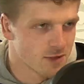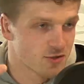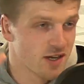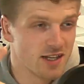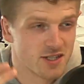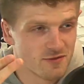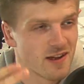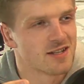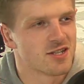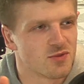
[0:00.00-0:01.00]
Australia's
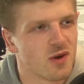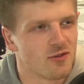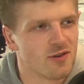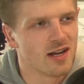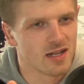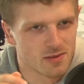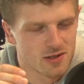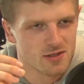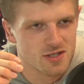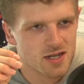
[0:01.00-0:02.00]
defence as well, really,
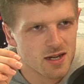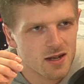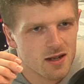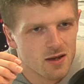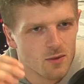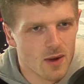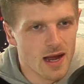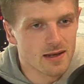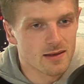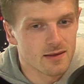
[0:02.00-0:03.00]
because
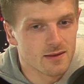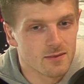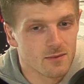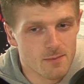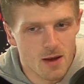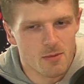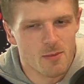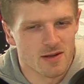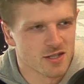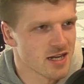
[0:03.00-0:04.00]
when Barbara
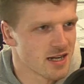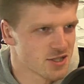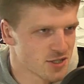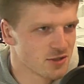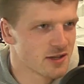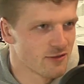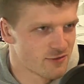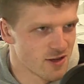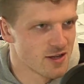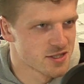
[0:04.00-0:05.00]
Bonassea scored their
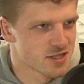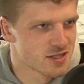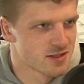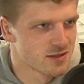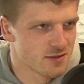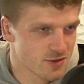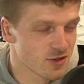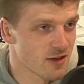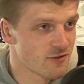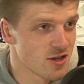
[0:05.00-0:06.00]
first
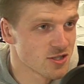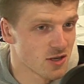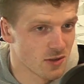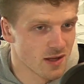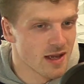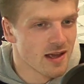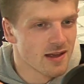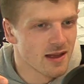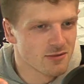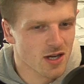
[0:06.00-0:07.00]
goal,
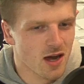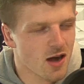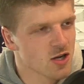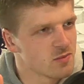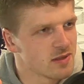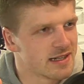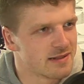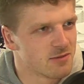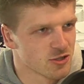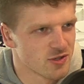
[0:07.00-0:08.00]
that was
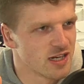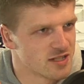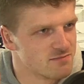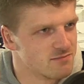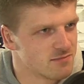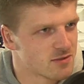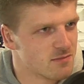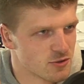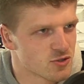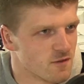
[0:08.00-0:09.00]
arguably Australia's
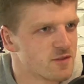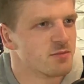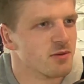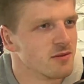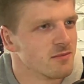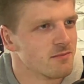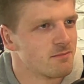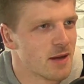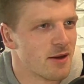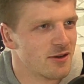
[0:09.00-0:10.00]
most comfortable
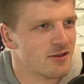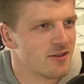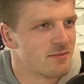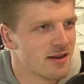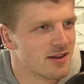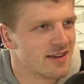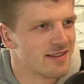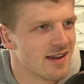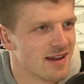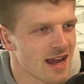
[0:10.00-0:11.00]
period of the
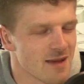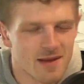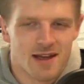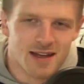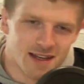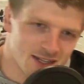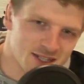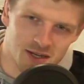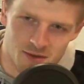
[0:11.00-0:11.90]
entire game. Next,